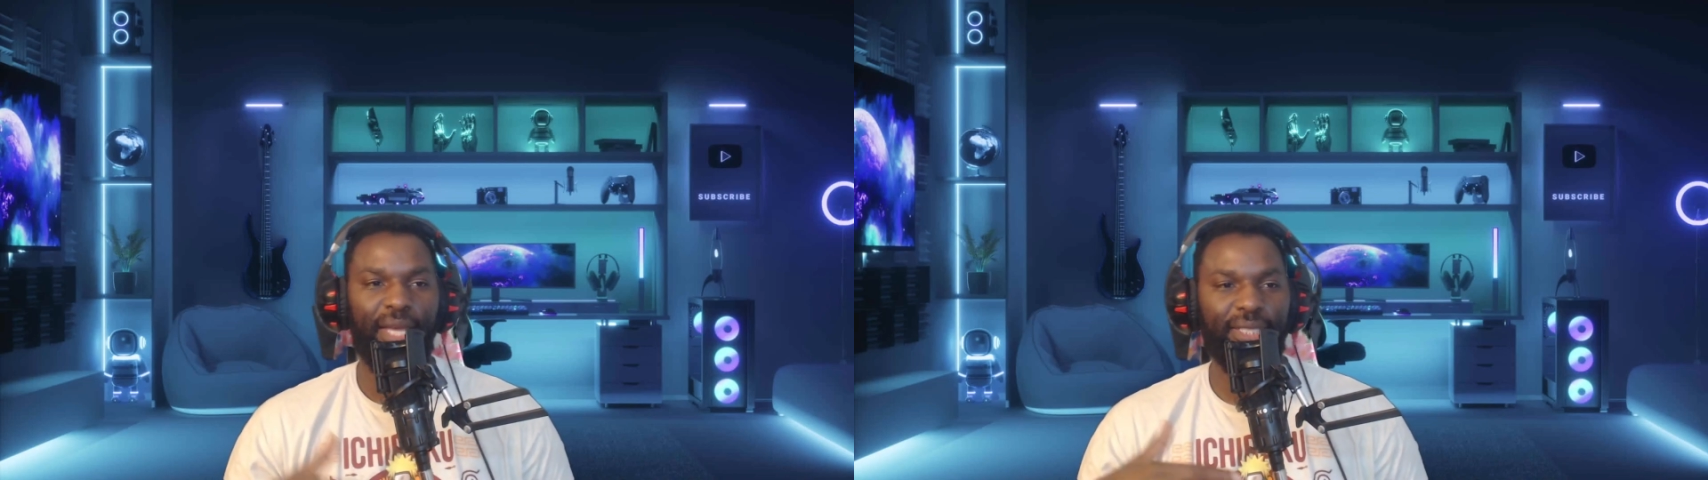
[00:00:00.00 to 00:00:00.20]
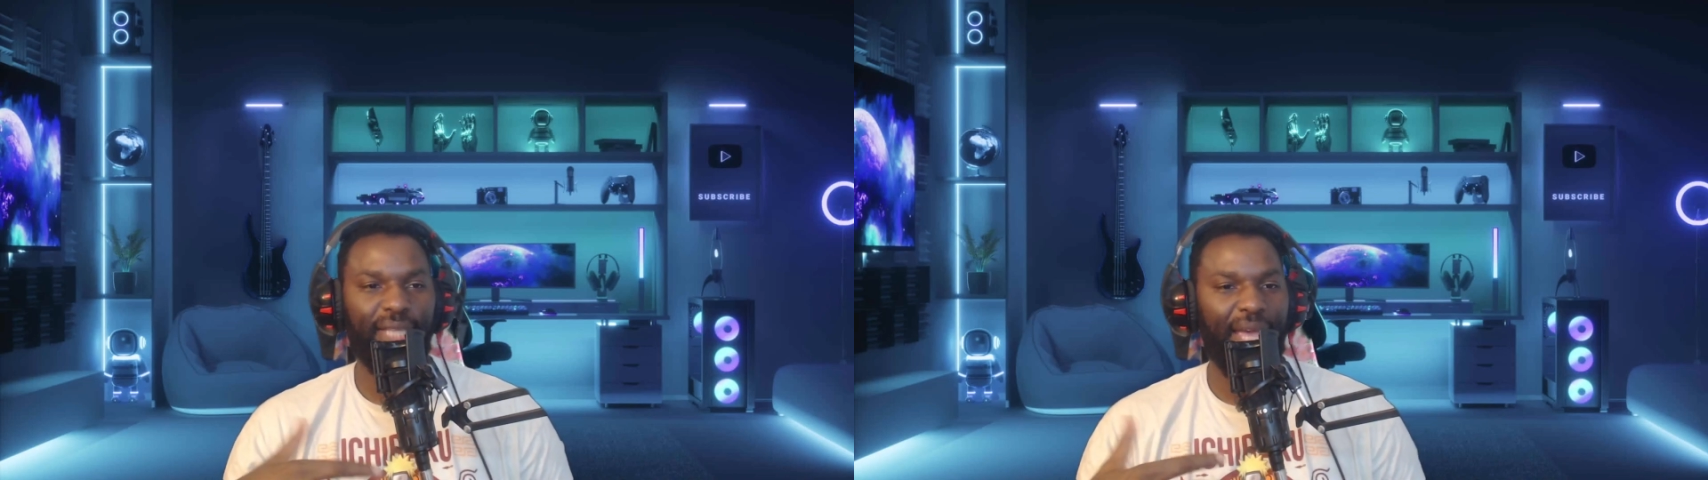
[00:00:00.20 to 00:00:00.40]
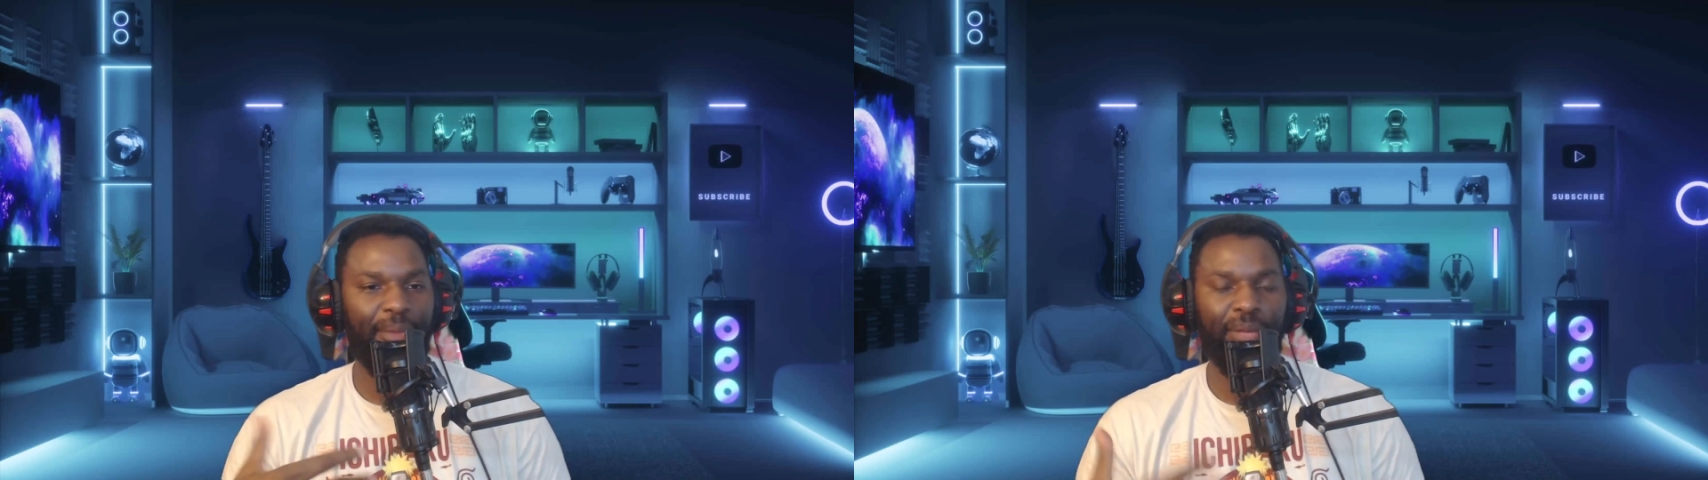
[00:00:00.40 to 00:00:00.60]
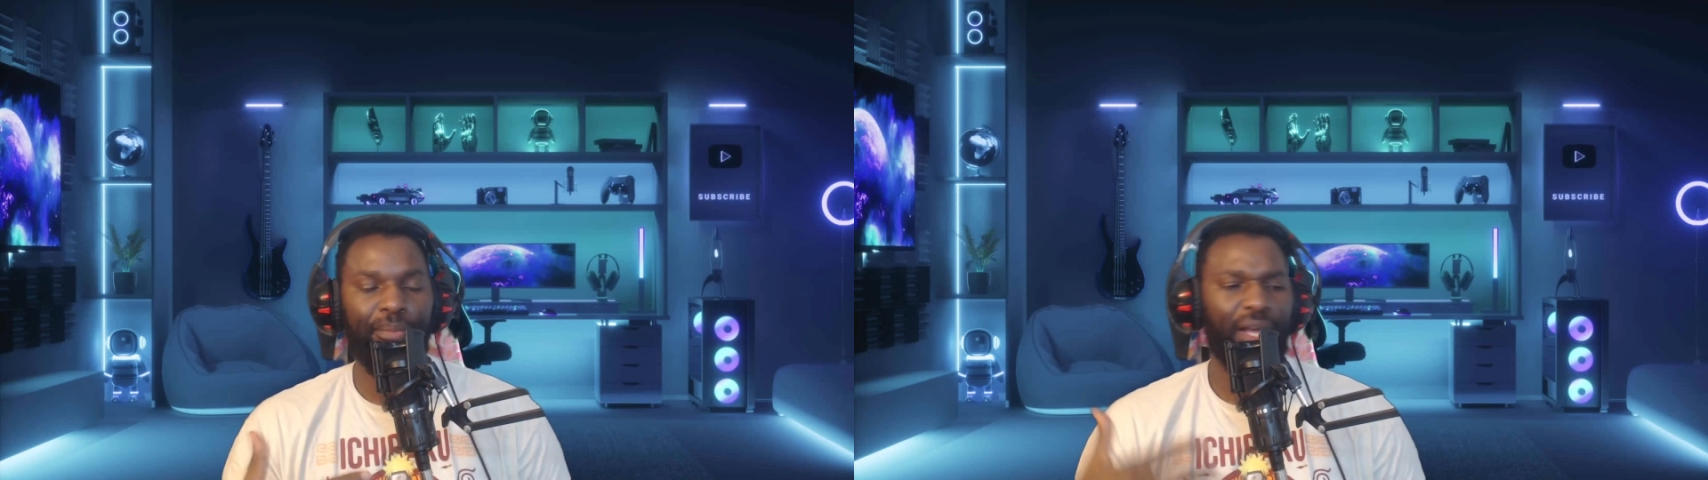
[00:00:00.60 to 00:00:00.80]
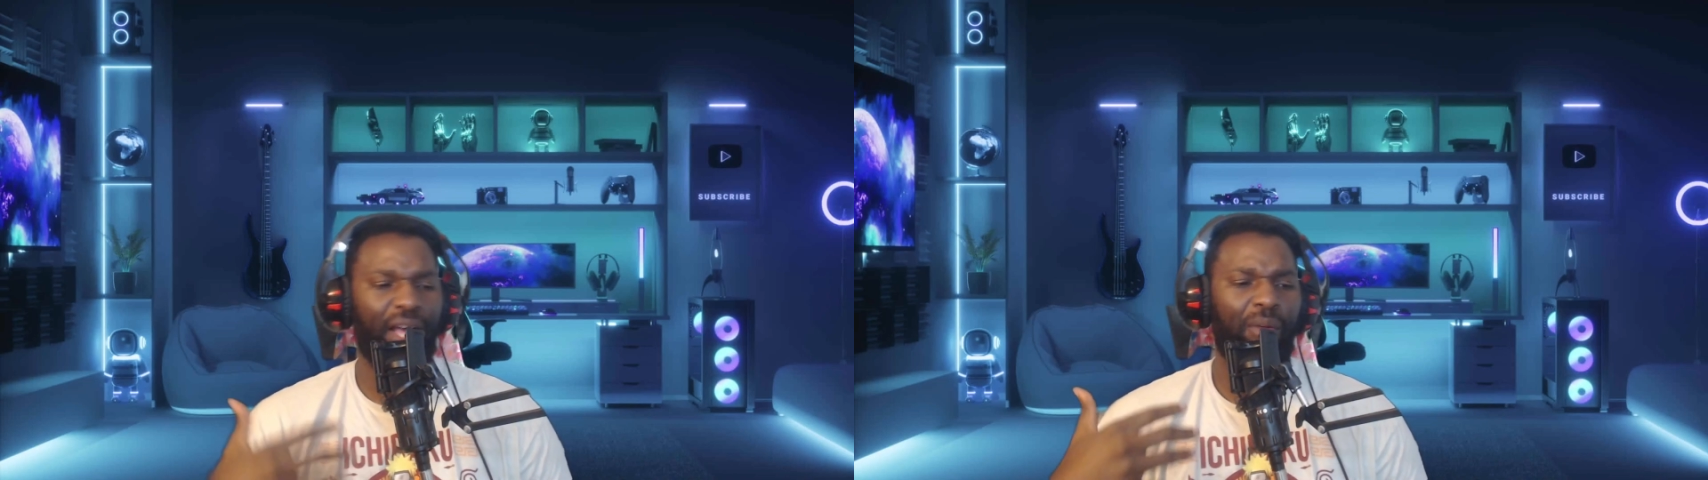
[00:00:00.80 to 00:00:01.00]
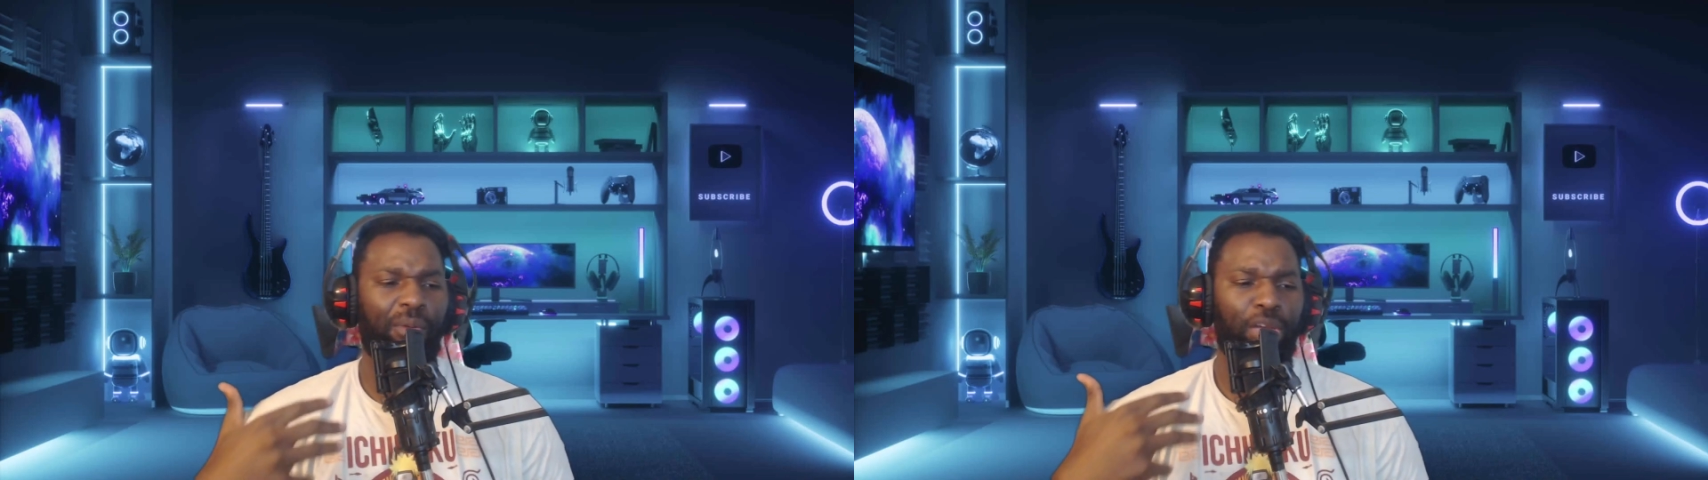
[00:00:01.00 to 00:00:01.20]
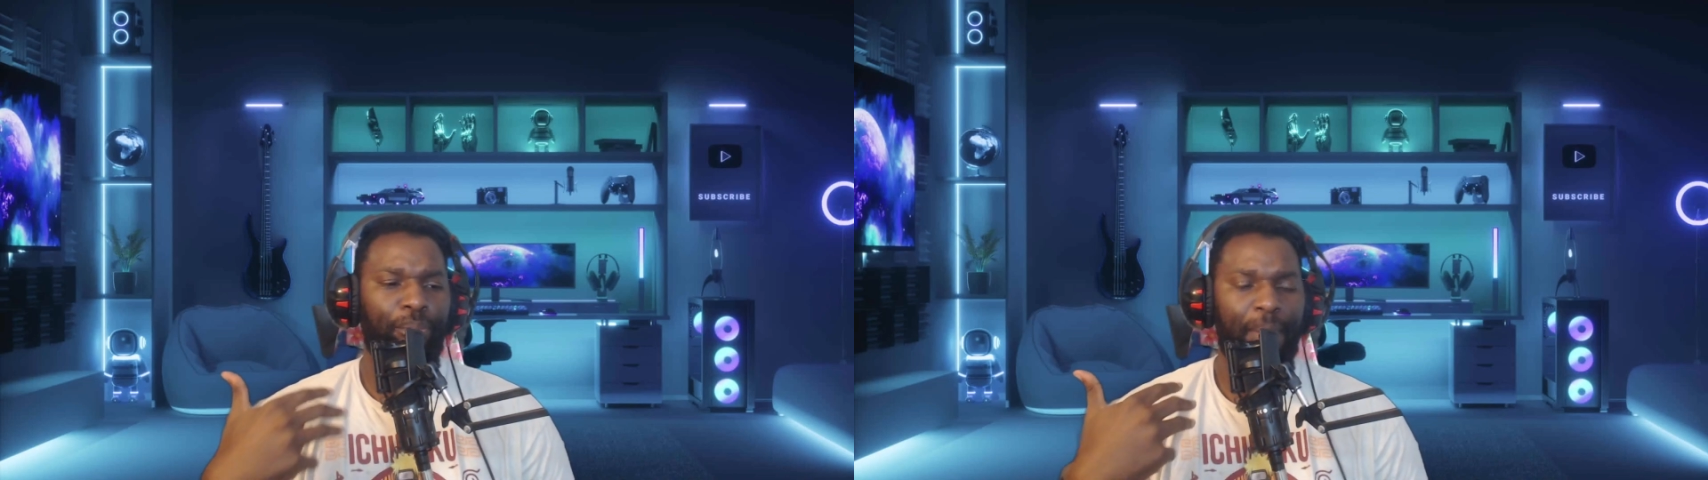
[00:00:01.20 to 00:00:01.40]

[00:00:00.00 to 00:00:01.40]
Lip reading: He's able to be like, oh, well, you know,